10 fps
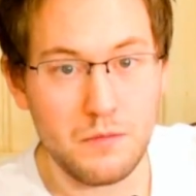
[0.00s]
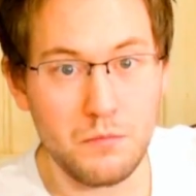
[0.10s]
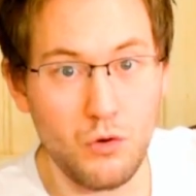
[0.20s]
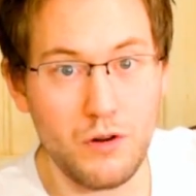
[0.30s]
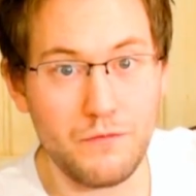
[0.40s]

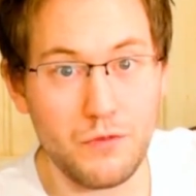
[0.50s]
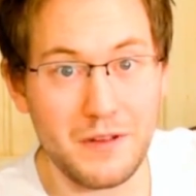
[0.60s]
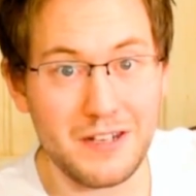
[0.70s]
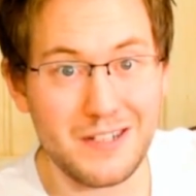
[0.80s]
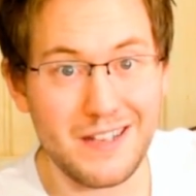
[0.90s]
more
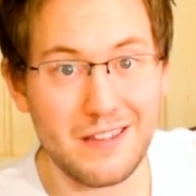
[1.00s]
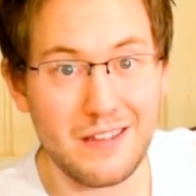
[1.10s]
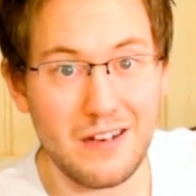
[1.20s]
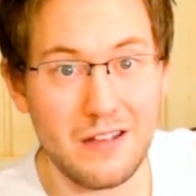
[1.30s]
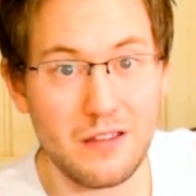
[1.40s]
information as
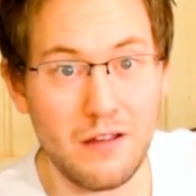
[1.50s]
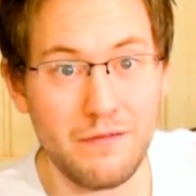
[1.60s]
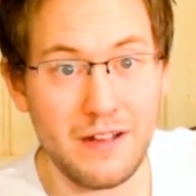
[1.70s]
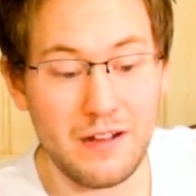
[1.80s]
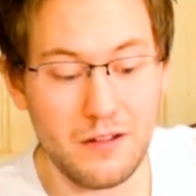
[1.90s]
it is
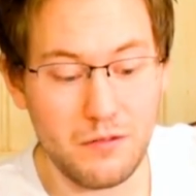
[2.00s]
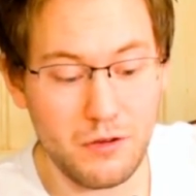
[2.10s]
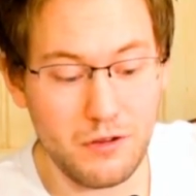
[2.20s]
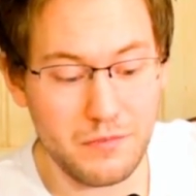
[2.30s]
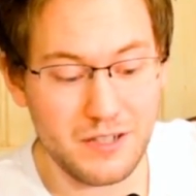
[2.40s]

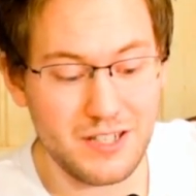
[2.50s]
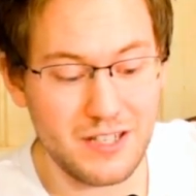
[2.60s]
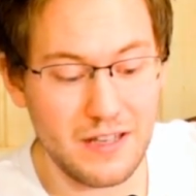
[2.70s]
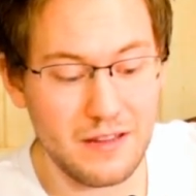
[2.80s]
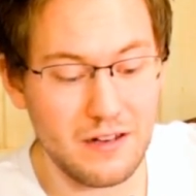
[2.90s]
available, but
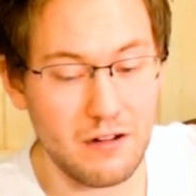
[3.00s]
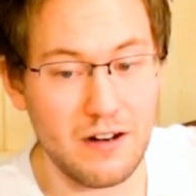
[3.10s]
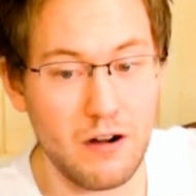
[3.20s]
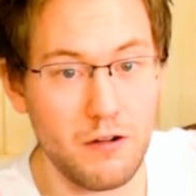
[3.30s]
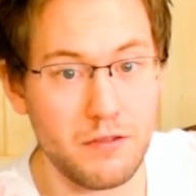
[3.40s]
there
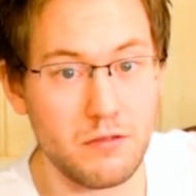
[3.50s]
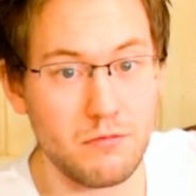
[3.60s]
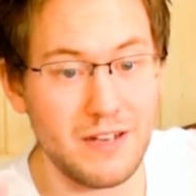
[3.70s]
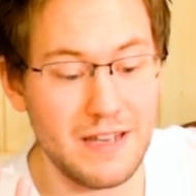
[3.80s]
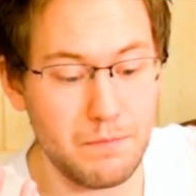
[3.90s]
are
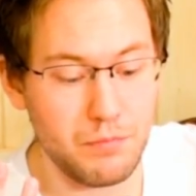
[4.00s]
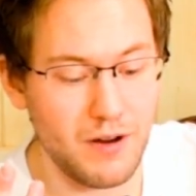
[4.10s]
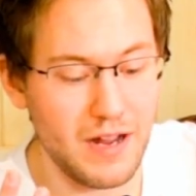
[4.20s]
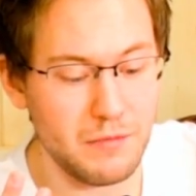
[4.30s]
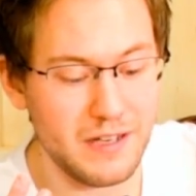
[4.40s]
3
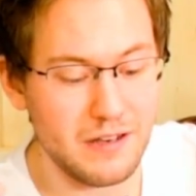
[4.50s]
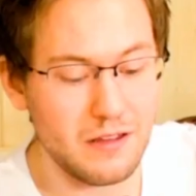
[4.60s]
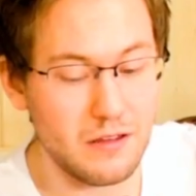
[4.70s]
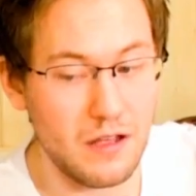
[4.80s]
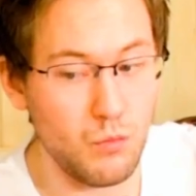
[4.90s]
prime
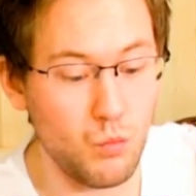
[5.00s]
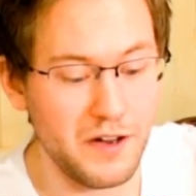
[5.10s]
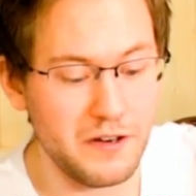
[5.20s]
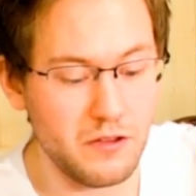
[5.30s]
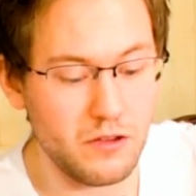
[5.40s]
lenses and
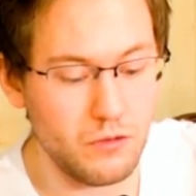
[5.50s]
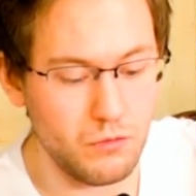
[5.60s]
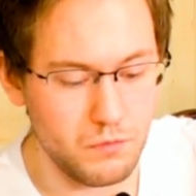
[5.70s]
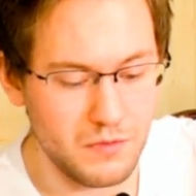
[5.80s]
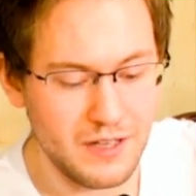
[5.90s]
1
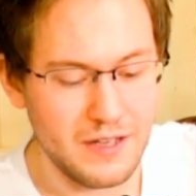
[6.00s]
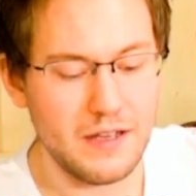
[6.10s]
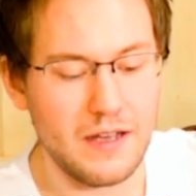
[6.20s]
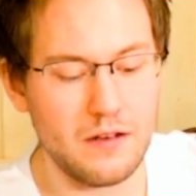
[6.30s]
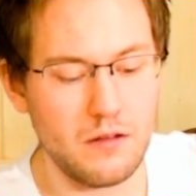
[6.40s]
zoom.
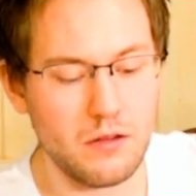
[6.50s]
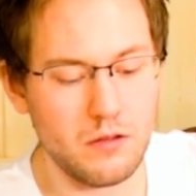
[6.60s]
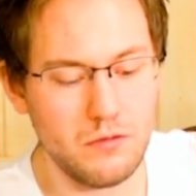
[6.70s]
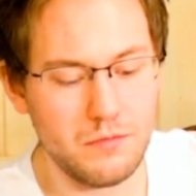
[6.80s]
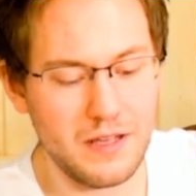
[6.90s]
And the
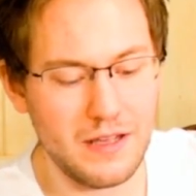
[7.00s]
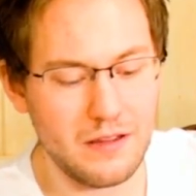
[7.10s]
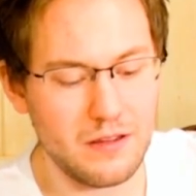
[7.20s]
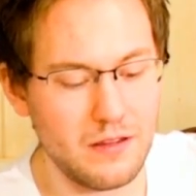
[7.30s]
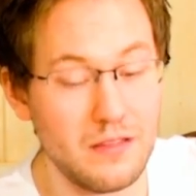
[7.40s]
zoom
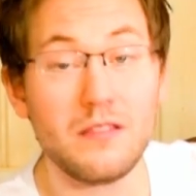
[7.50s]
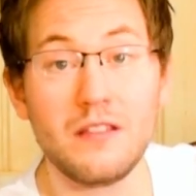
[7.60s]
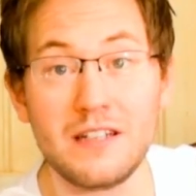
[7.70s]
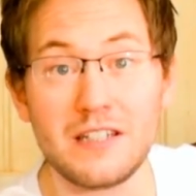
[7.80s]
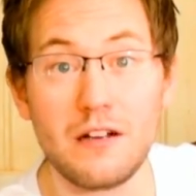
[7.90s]
is,
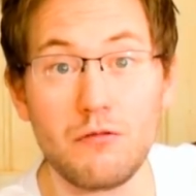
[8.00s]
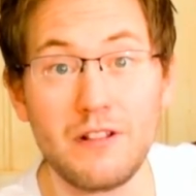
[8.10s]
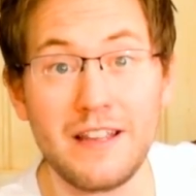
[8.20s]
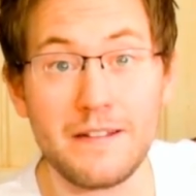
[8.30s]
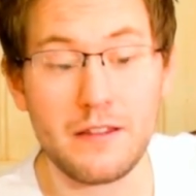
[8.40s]
the entire
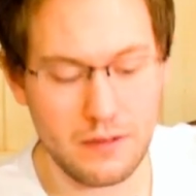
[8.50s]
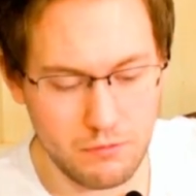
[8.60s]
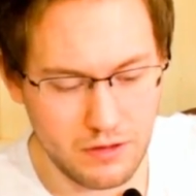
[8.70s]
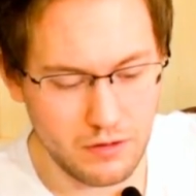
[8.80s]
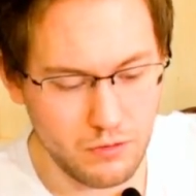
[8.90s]
lens
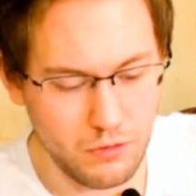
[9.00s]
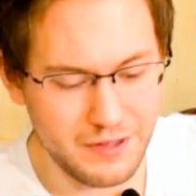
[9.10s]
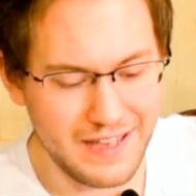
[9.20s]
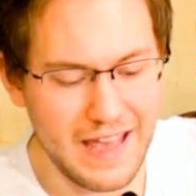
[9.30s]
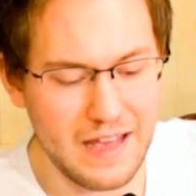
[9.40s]
series is
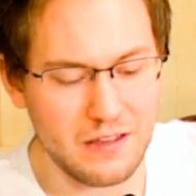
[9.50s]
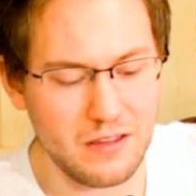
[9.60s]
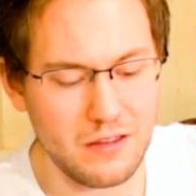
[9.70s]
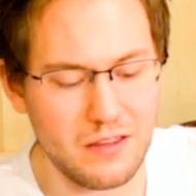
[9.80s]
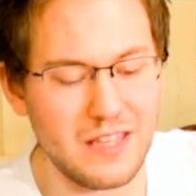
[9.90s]
called the
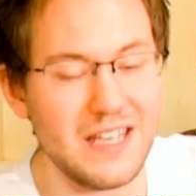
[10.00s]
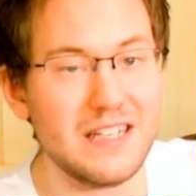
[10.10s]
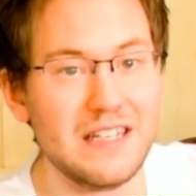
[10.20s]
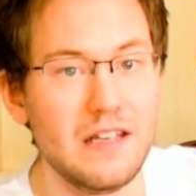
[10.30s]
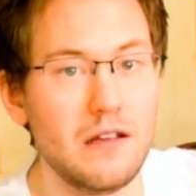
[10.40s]

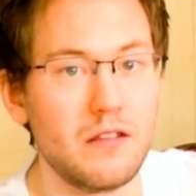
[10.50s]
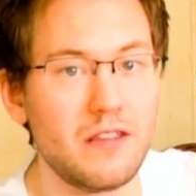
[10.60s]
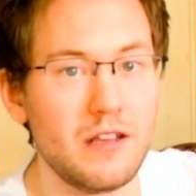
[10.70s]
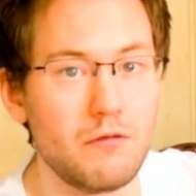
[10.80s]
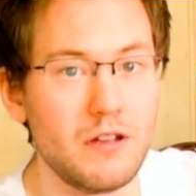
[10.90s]
XCD
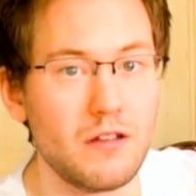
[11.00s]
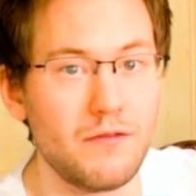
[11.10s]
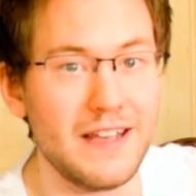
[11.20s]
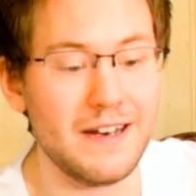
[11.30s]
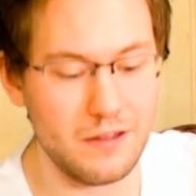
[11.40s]
series of
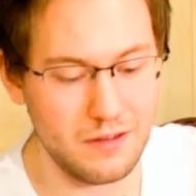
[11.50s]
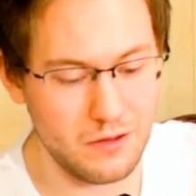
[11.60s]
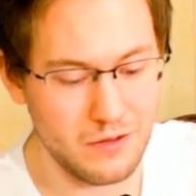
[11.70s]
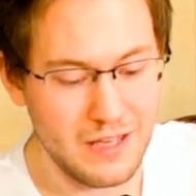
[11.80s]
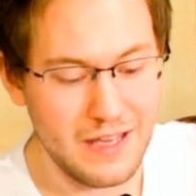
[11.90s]

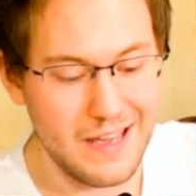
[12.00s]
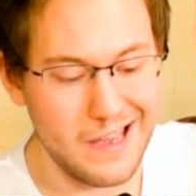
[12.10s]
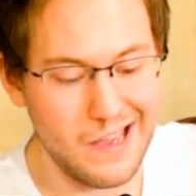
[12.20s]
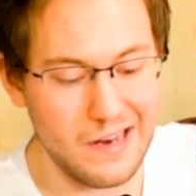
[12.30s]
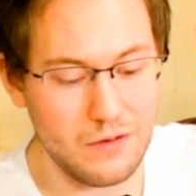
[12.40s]
lenses,
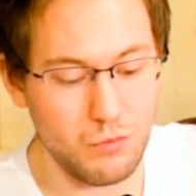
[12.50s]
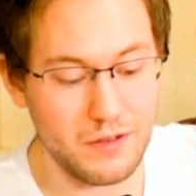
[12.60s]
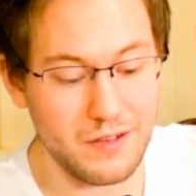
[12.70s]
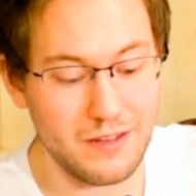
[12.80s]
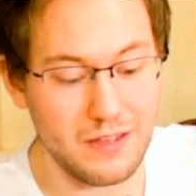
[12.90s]
and it will
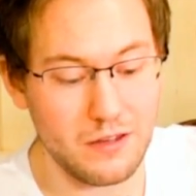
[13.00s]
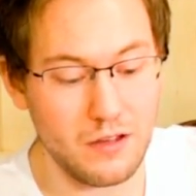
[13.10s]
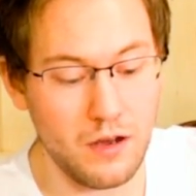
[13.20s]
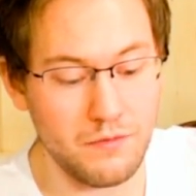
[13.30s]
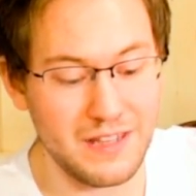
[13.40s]
consist
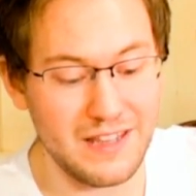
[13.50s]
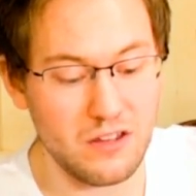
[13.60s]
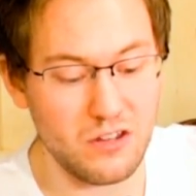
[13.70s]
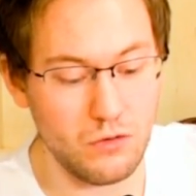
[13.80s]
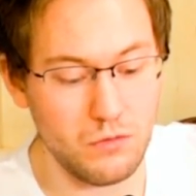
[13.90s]
of the
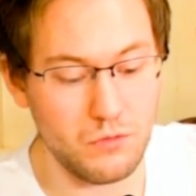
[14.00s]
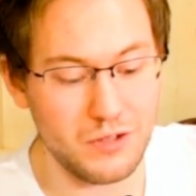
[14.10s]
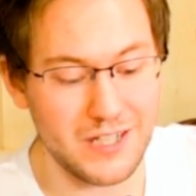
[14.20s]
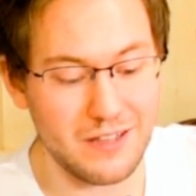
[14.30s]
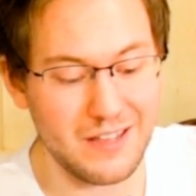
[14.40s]
zoom,
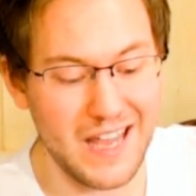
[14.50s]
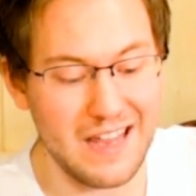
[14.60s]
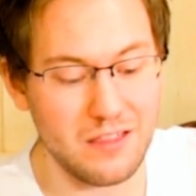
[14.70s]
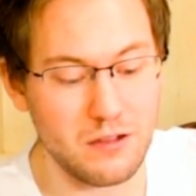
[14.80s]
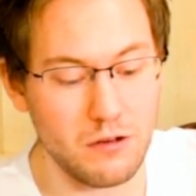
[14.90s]
which is
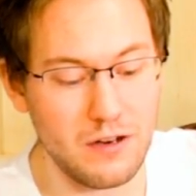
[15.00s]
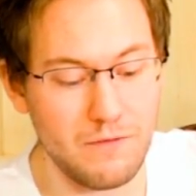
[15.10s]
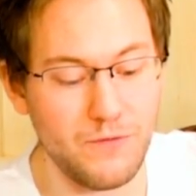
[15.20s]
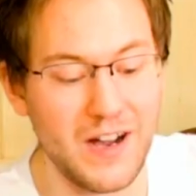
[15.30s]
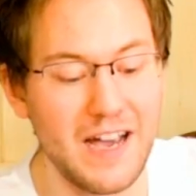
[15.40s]
a
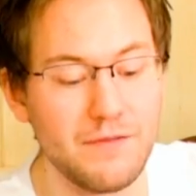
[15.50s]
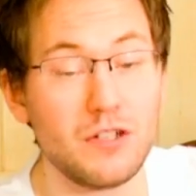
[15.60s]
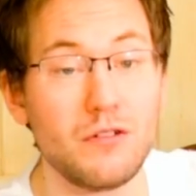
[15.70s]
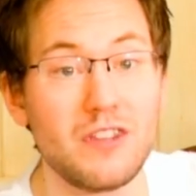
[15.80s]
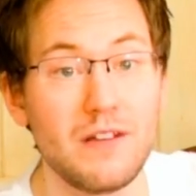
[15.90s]
35
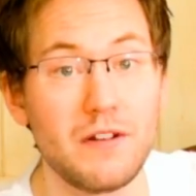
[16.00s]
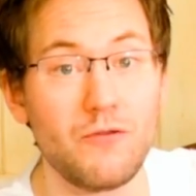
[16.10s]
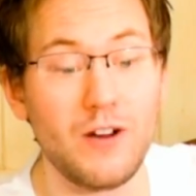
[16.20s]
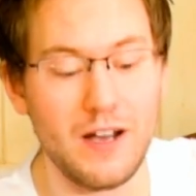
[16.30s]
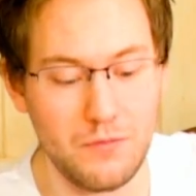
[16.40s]
to
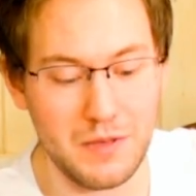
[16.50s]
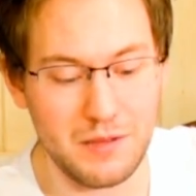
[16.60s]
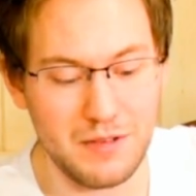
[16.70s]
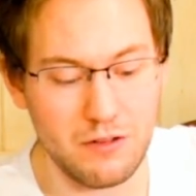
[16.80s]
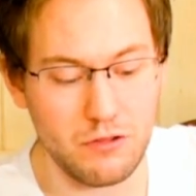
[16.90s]
75
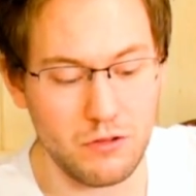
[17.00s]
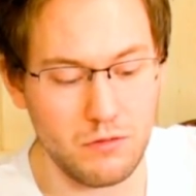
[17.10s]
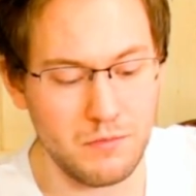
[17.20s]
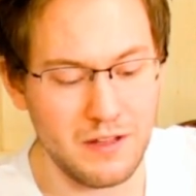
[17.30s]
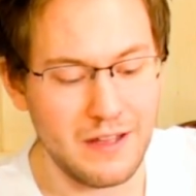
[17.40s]
millimeter
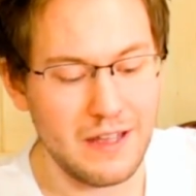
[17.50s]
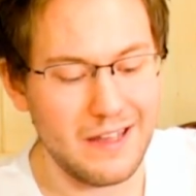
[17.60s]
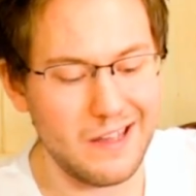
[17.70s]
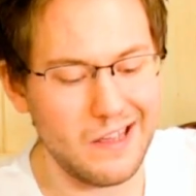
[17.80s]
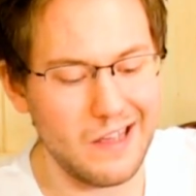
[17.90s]
zoom,
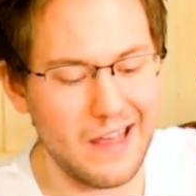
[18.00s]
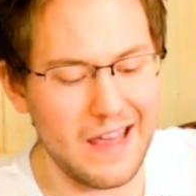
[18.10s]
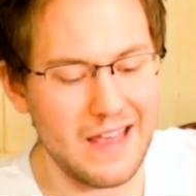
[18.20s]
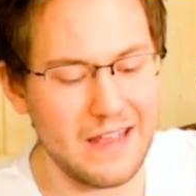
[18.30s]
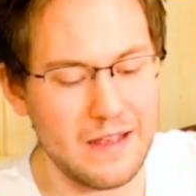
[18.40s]

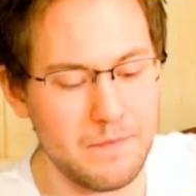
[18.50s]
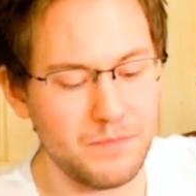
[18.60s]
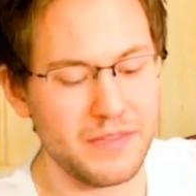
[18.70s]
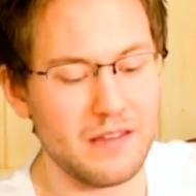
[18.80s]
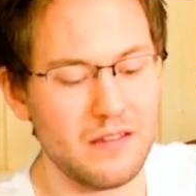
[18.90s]
a
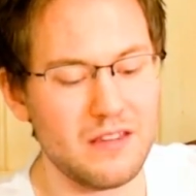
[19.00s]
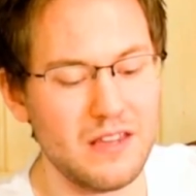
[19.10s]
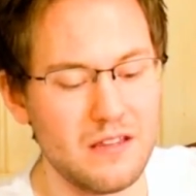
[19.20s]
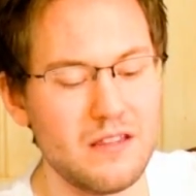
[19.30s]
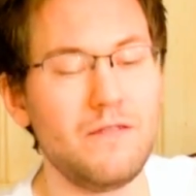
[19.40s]

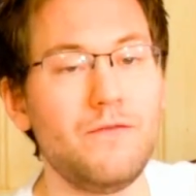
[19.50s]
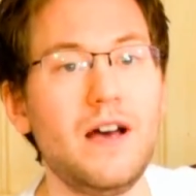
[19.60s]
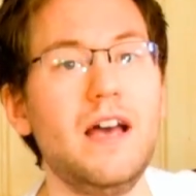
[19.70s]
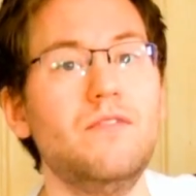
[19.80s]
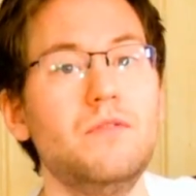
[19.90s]

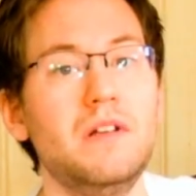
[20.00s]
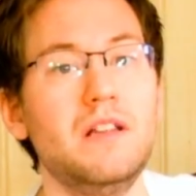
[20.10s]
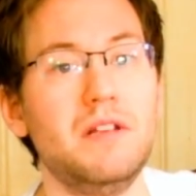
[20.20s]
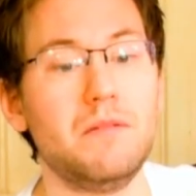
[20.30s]
65 millimeter